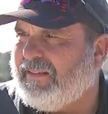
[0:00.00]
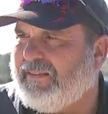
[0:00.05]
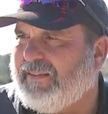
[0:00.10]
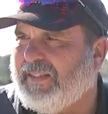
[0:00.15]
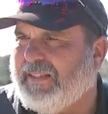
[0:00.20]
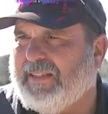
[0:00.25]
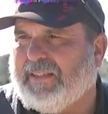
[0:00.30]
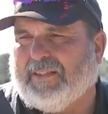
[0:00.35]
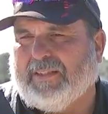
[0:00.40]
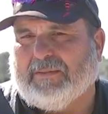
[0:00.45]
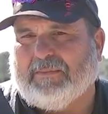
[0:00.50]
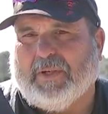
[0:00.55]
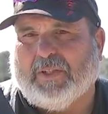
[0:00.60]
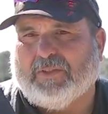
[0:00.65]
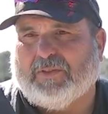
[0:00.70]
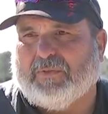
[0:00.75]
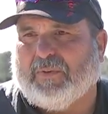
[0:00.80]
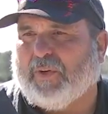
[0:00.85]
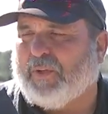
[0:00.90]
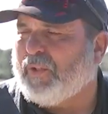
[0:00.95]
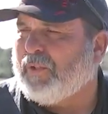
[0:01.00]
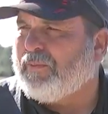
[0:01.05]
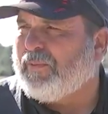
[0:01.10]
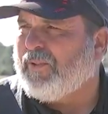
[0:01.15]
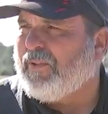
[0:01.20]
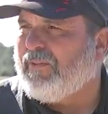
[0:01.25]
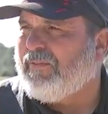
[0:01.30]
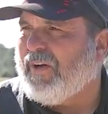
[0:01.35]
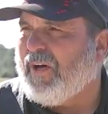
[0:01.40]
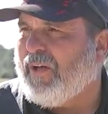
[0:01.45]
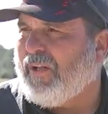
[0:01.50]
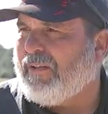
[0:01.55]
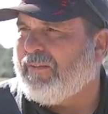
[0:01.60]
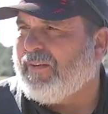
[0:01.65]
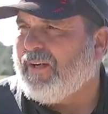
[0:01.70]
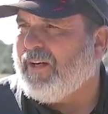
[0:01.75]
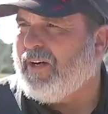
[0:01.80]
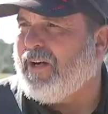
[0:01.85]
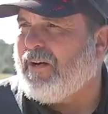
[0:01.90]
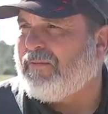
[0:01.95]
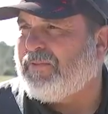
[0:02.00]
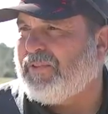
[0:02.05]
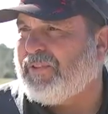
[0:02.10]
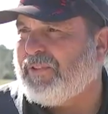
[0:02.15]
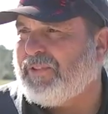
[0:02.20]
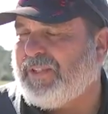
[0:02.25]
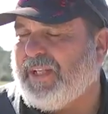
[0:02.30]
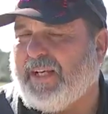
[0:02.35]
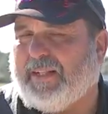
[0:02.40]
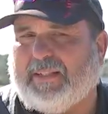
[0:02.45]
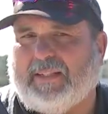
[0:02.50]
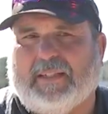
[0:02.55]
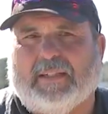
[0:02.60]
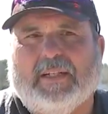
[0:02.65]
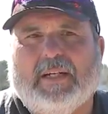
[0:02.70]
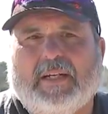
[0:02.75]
I mean, they're the most vulnerable of all of our officers out there.